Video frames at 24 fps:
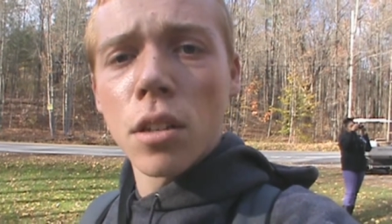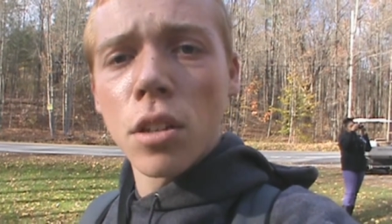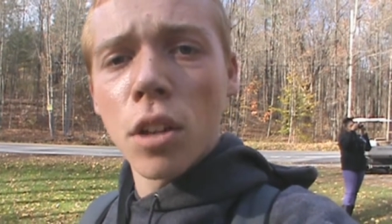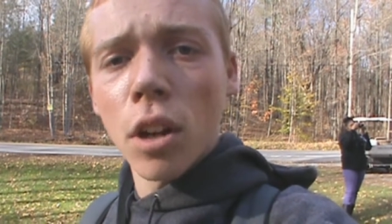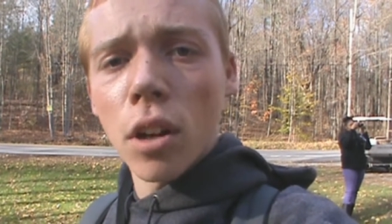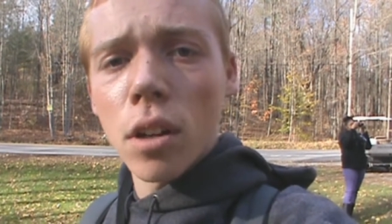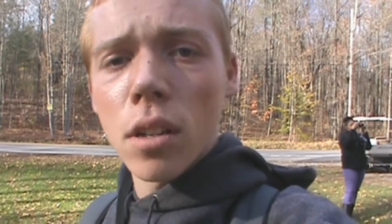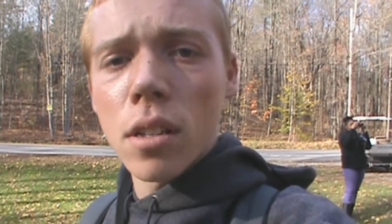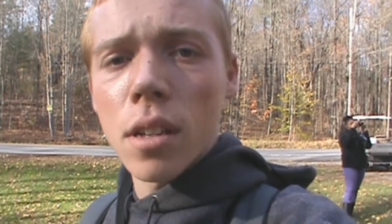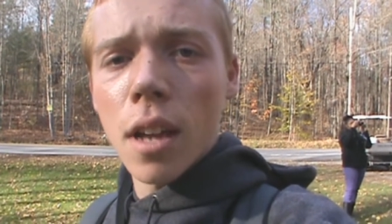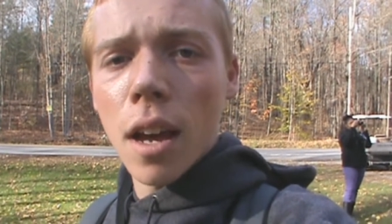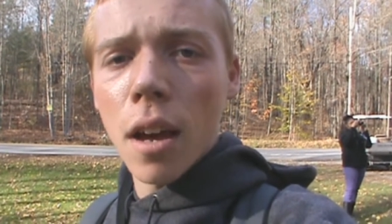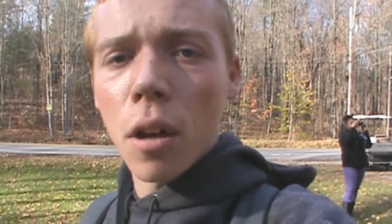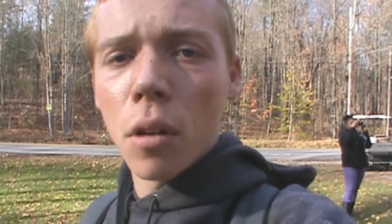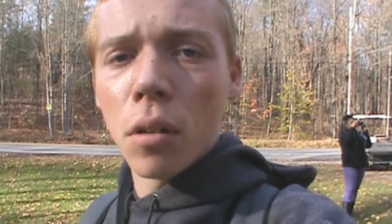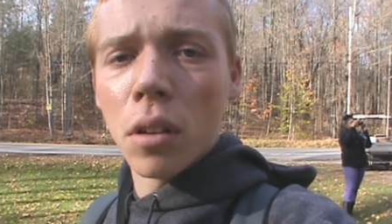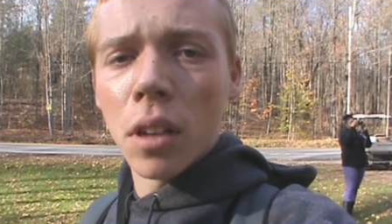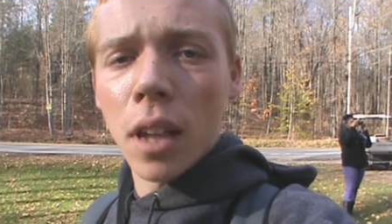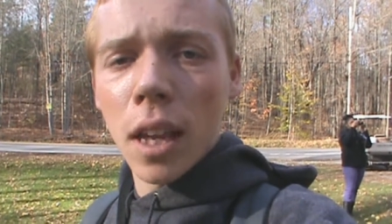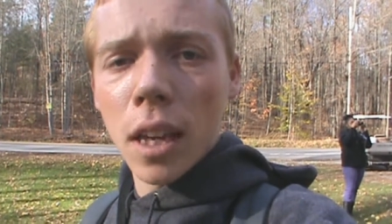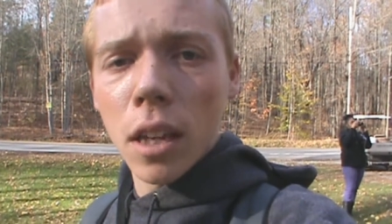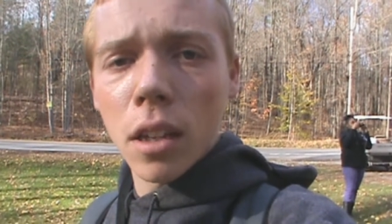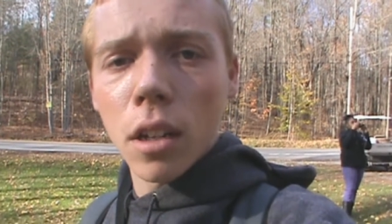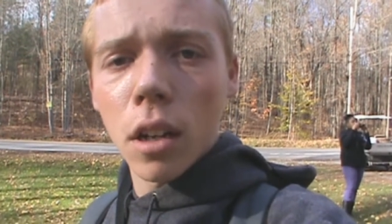Turns out
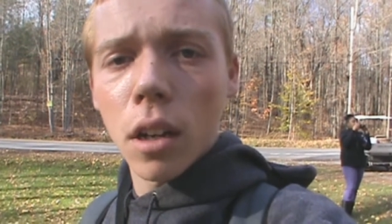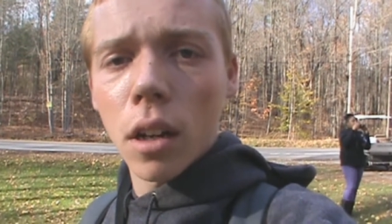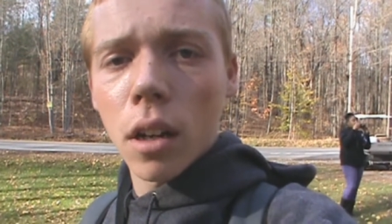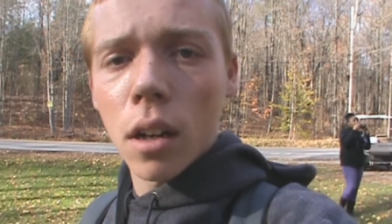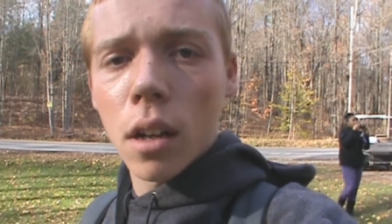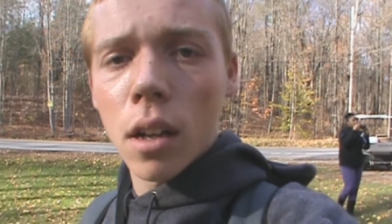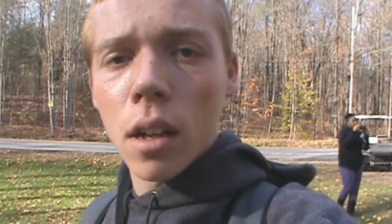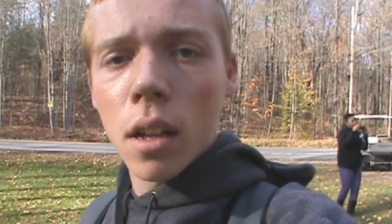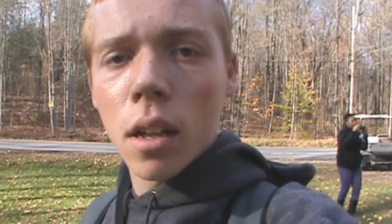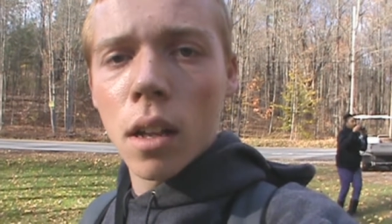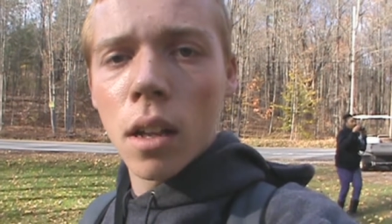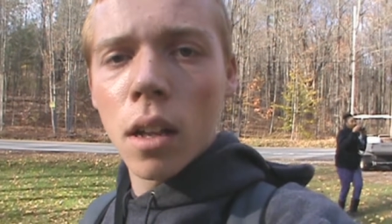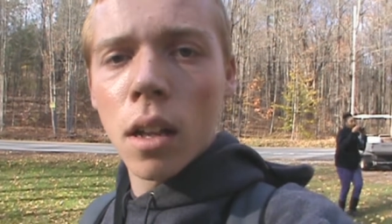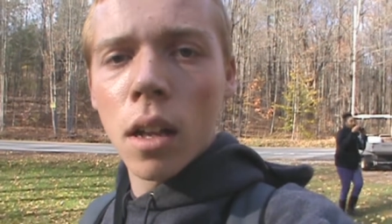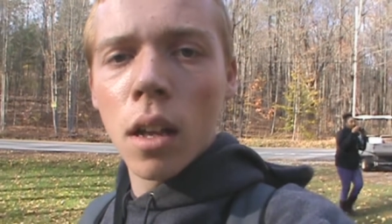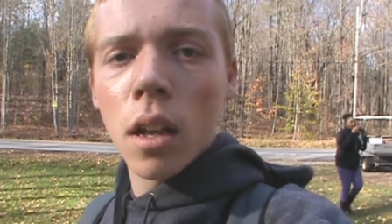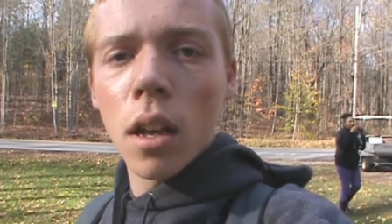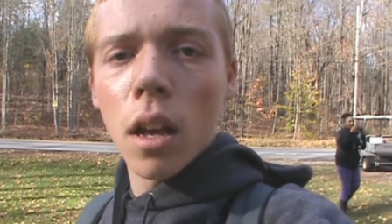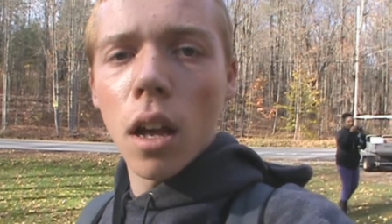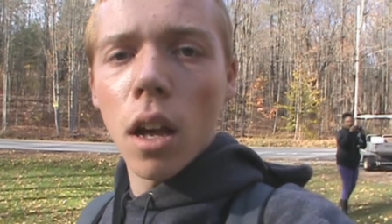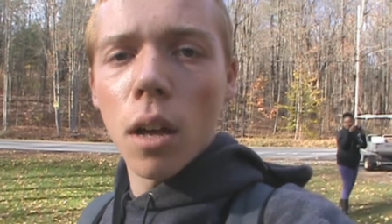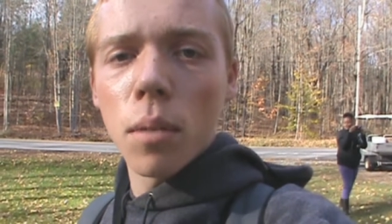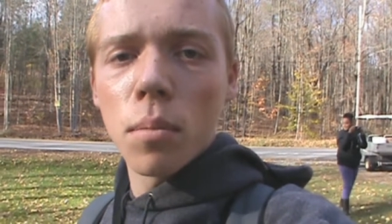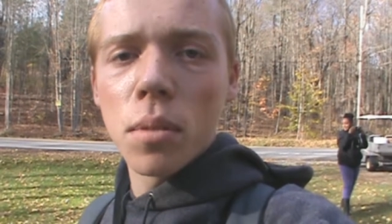later,
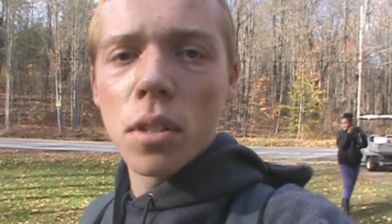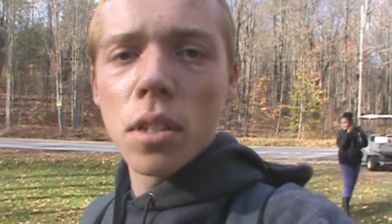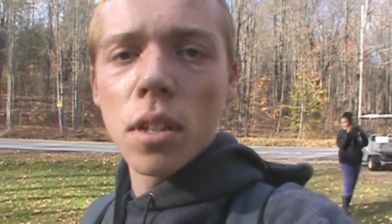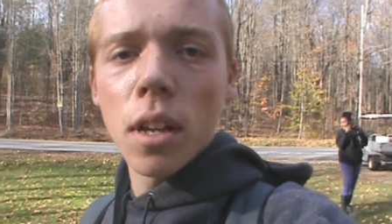um,